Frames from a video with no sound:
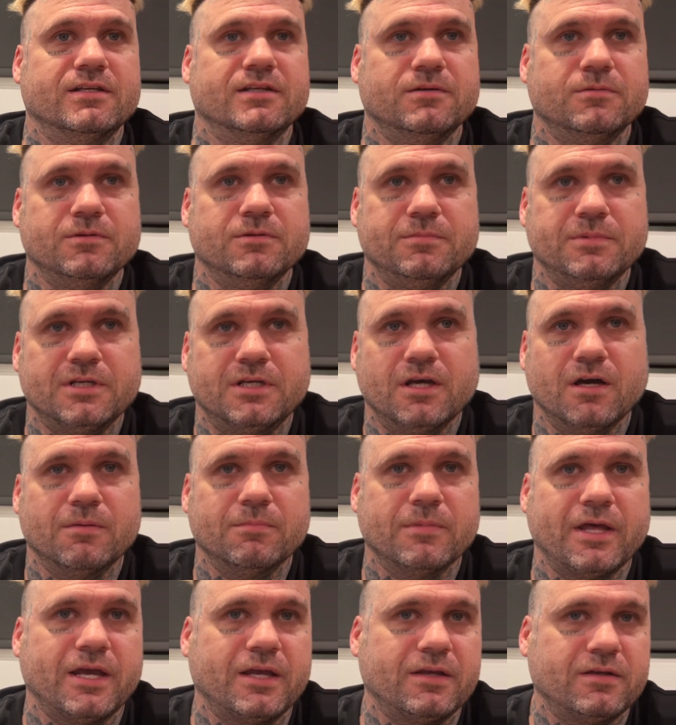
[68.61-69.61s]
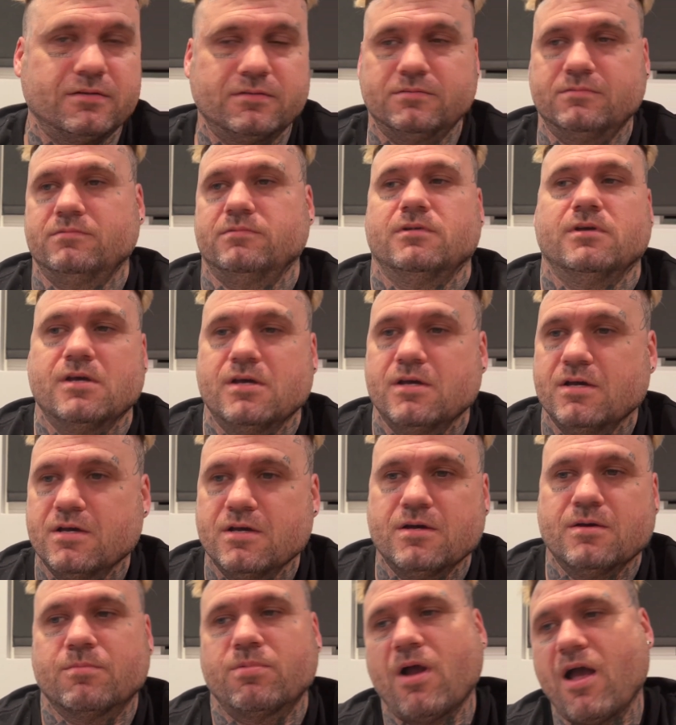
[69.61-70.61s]
It would become like
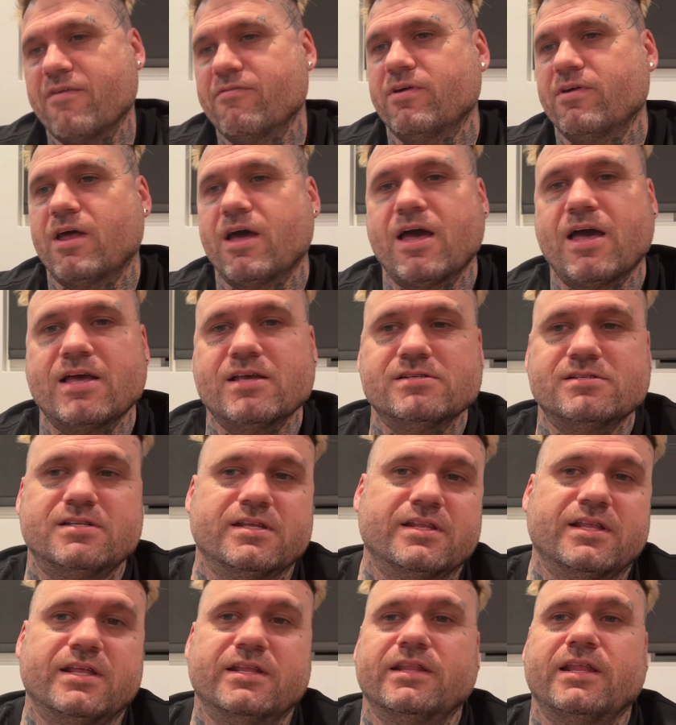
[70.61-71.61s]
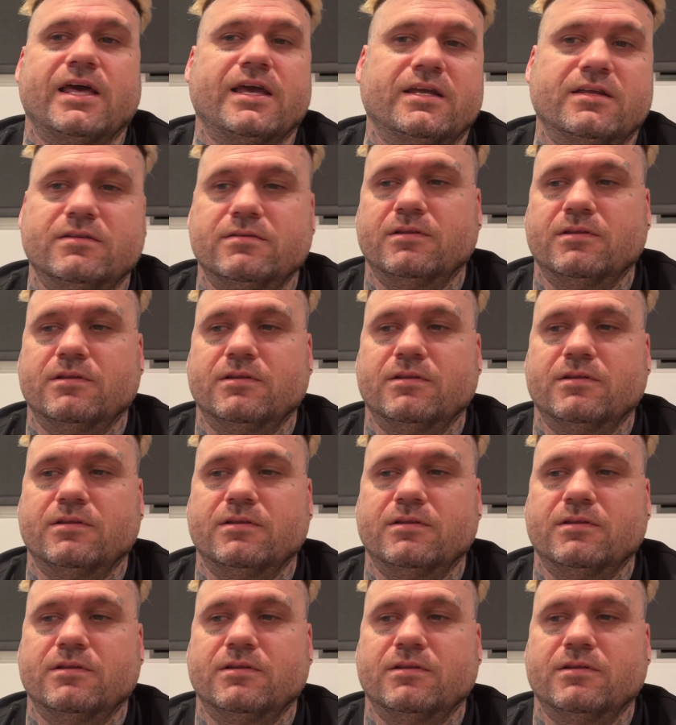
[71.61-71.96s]
privatized and then like